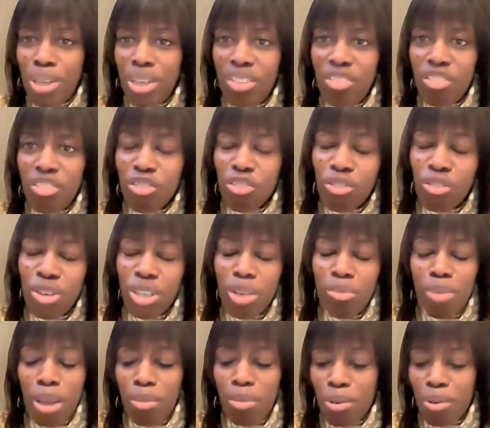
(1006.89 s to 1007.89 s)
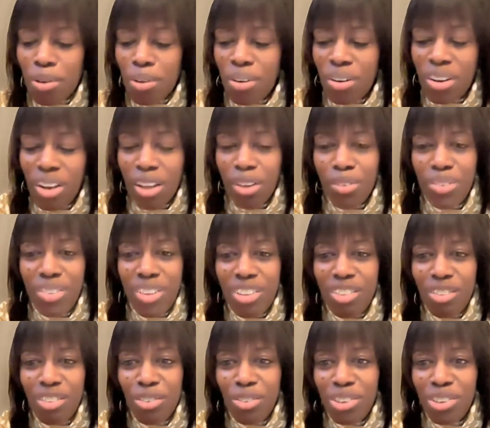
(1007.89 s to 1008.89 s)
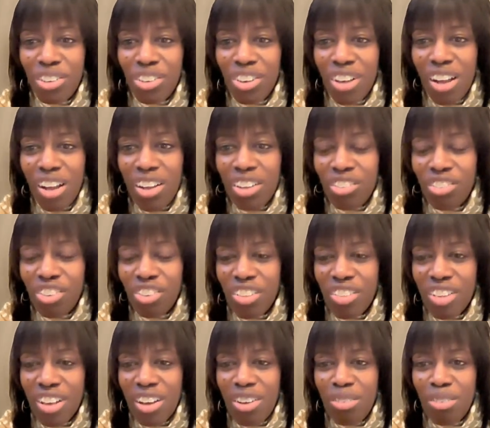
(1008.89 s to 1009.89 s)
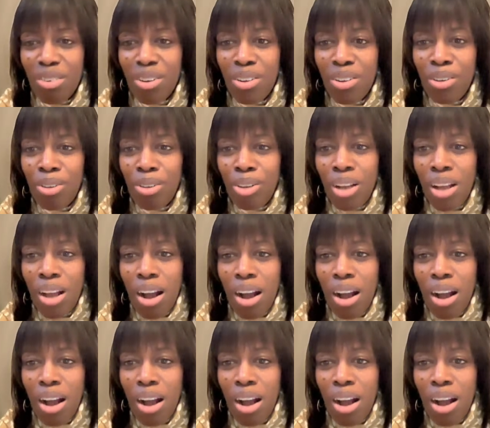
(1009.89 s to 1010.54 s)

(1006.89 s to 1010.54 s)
beans or toilet paper, like we did during shutdown.